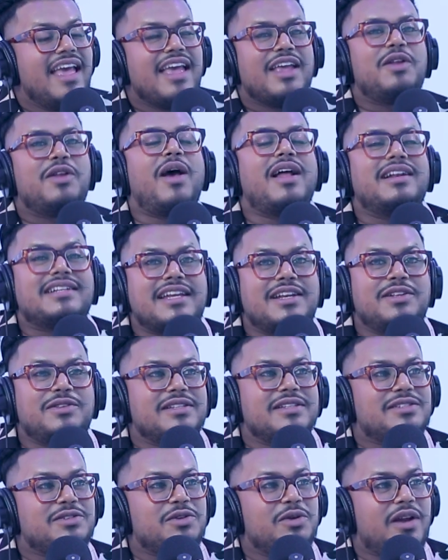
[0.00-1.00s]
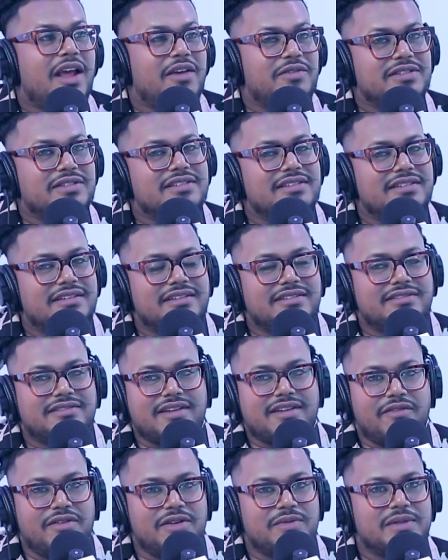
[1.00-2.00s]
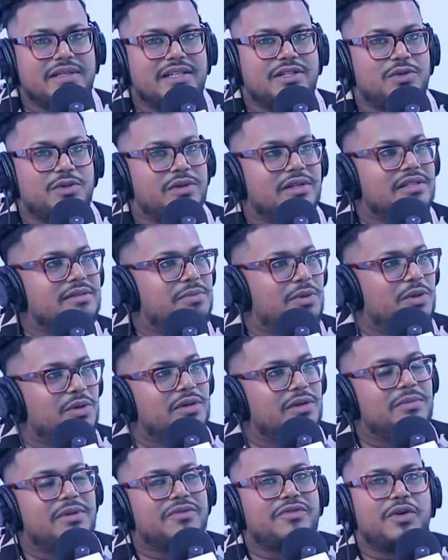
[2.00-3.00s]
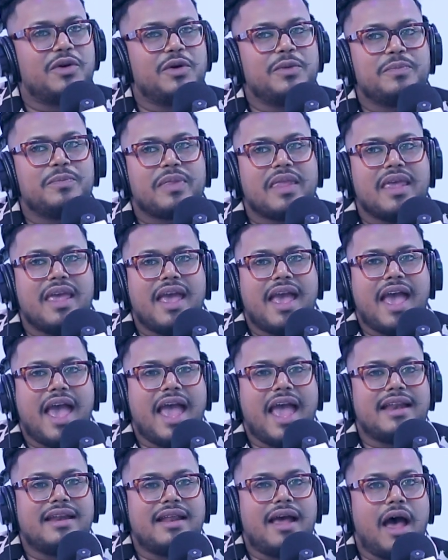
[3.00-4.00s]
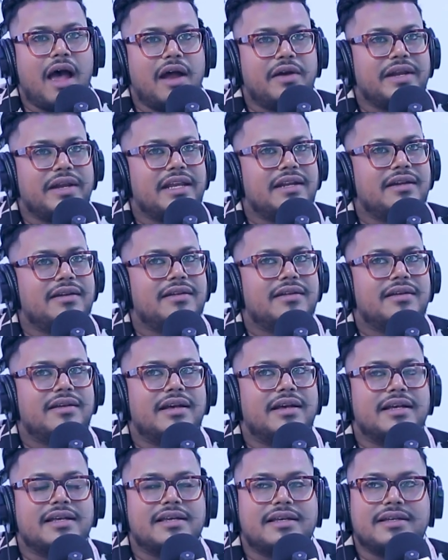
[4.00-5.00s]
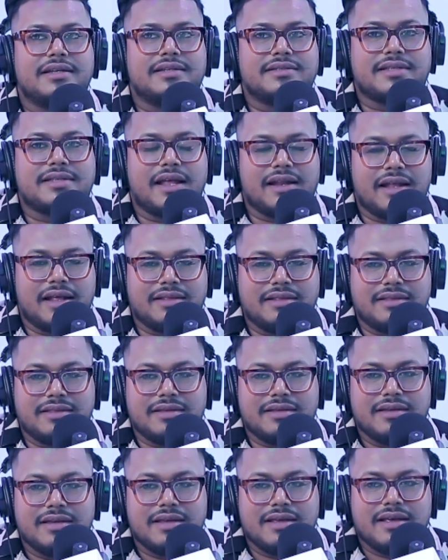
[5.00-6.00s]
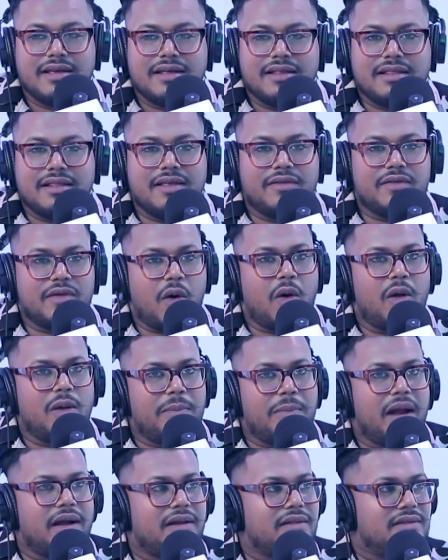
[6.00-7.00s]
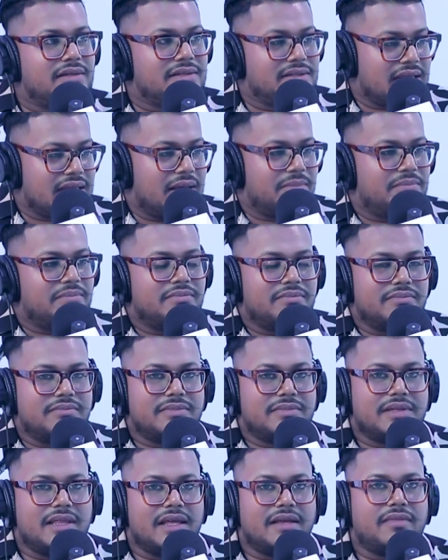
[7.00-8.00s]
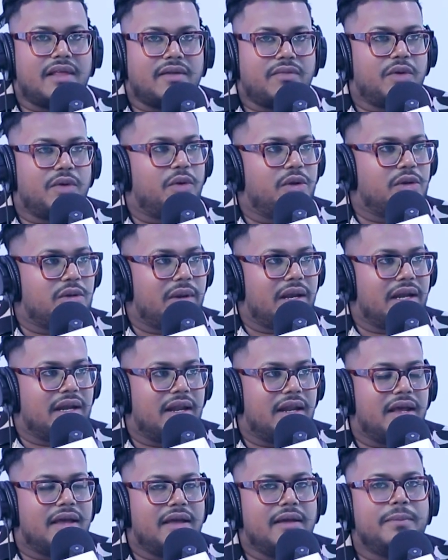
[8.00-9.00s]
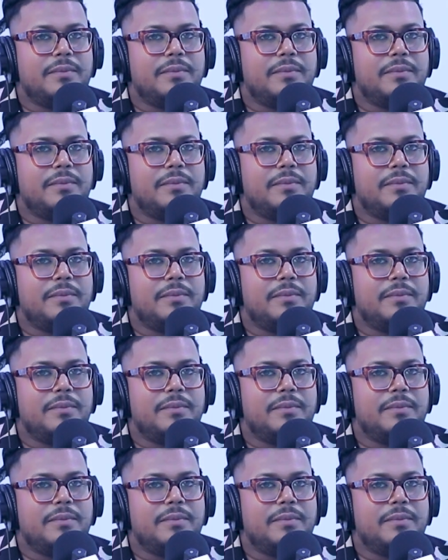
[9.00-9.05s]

I'll tell you this story. I was traveling with the tourist board before, and Hareen, Sanat, they were all part of the same thing that we're going to India.